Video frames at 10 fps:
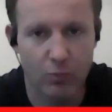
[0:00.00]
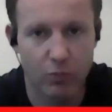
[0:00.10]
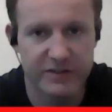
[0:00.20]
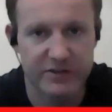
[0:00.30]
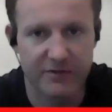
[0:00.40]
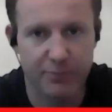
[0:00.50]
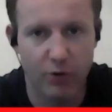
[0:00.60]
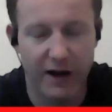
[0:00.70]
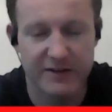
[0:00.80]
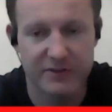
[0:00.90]
What sort of
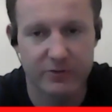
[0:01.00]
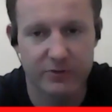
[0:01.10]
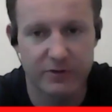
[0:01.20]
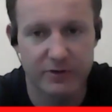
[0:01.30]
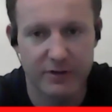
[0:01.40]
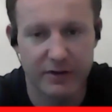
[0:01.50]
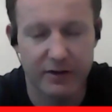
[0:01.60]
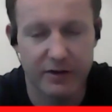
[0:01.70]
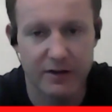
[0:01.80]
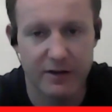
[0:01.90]
practical
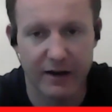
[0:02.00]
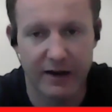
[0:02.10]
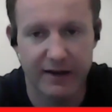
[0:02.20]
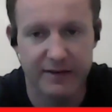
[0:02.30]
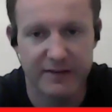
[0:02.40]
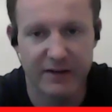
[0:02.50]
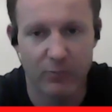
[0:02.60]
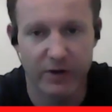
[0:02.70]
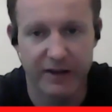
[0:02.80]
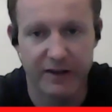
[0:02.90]
guides can
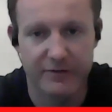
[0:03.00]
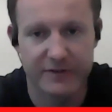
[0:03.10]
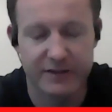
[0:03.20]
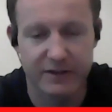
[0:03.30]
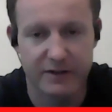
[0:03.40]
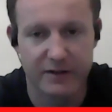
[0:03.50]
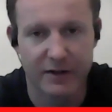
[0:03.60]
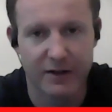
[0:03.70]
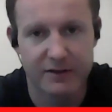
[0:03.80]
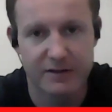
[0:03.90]
we give to
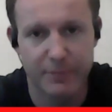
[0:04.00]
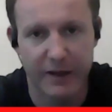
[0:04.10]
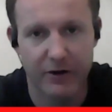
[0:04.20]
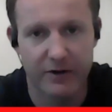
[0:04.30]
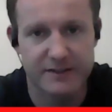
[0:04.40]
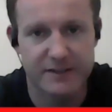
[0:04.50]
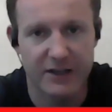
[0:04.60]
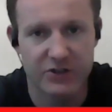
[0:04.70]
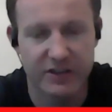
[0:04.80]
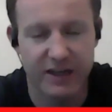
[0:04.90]
parents, to
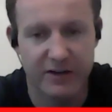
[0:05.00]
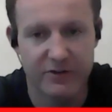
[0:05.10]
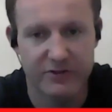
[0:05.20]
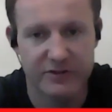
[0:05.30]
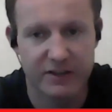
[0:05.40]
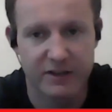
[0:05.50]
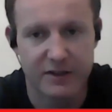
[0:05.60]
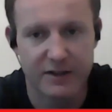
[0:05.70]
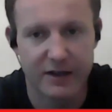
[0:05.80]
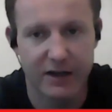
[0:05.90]
educators,
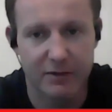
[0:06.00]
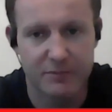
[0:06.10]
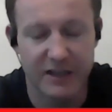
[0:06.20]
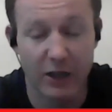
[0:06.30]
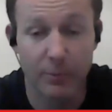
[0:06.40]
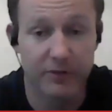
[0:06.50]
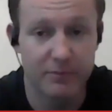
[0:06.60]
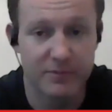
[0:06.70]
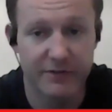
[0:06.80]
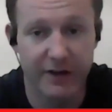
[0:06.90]
to help
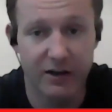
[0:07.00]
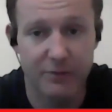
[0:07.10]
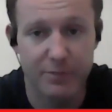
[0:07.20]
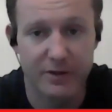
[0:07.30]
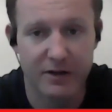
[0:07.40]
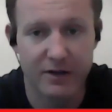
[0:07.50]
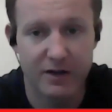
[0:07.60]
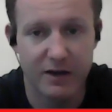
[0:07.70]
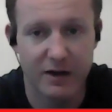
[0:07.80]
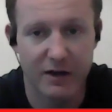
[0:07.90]
them develop
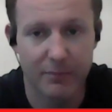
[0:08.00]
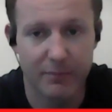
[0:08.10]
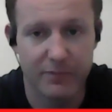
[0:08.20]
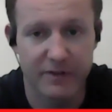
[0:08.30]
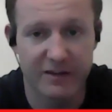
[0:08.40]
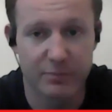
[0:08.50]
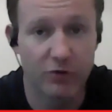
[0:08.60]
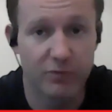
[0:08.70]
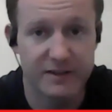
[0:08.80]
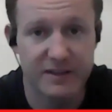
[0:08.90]
these
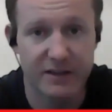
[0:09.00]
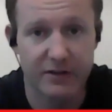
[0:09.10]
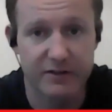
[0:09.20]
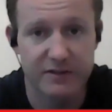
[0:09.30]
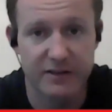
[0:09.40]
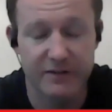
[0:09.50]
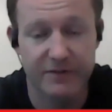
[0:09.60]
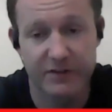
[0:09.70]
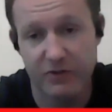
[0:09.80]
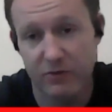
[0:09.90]
movement skills, these
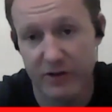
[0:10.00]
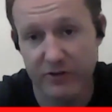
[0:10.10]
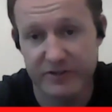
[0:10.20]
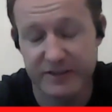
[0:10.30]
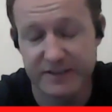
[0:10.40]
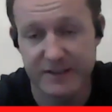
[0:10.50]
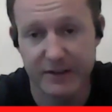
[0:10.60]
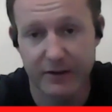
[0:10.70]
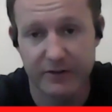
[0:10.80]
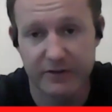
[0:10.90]
physical literacy
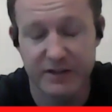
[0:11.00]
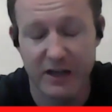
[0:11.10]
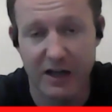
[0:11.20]
skills,